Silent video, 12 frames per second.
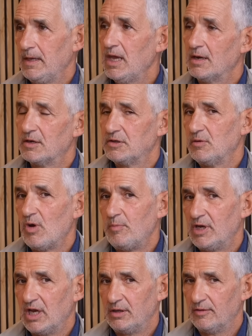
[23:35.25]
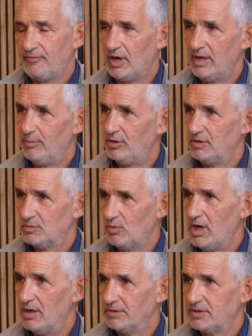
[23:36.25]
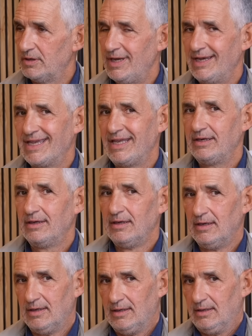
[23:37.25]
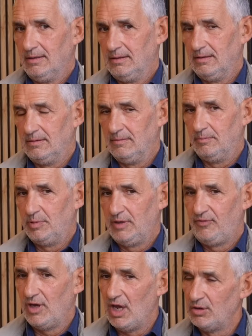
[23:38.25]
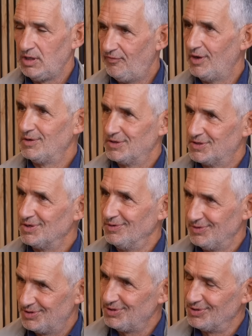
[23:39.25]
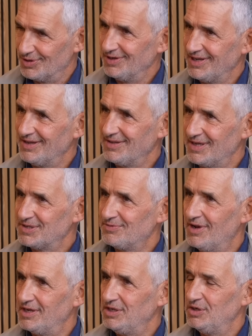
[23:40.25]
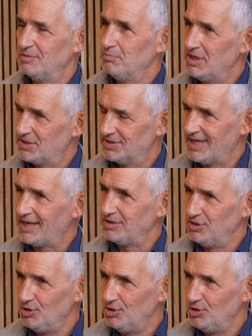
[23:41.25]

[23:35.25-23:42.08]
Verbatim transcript: yeah, because they won't be getting the fiber as well. So again, but if you only focused on the sugar, yeah, that's totally. right. You'd miss that